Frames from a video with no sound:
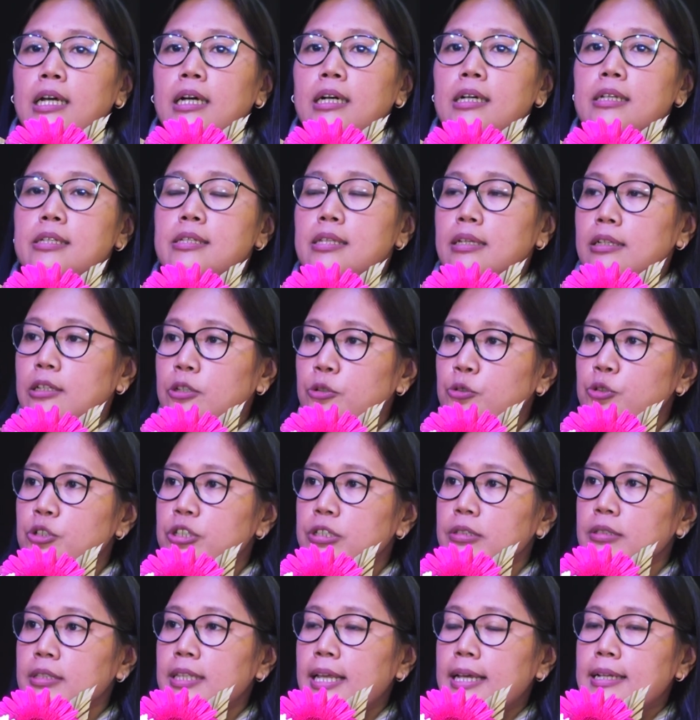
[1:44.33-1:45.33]
a
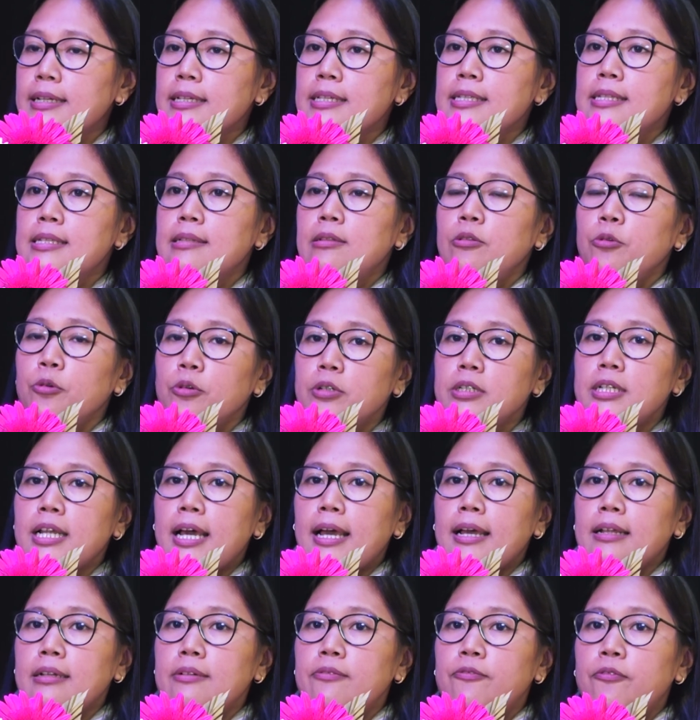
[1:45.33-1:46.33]
solution that is looked
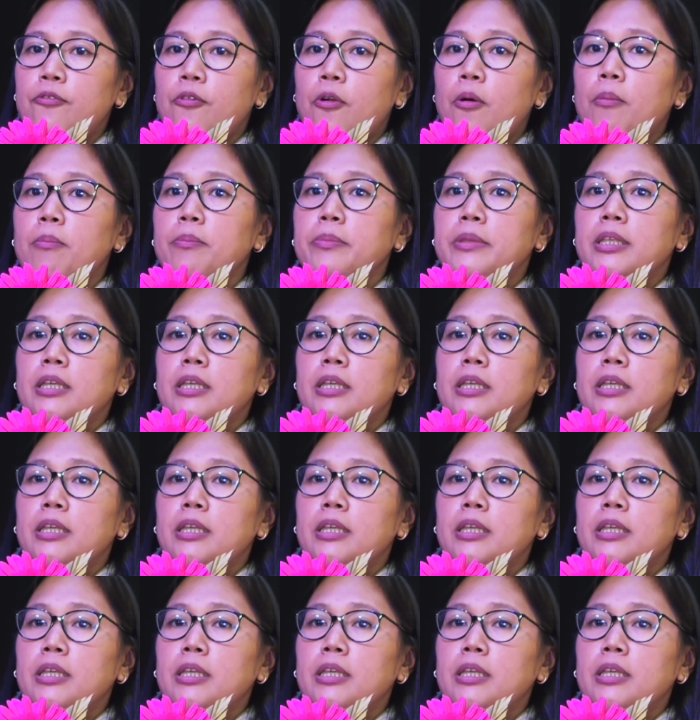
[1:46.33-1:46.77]
at from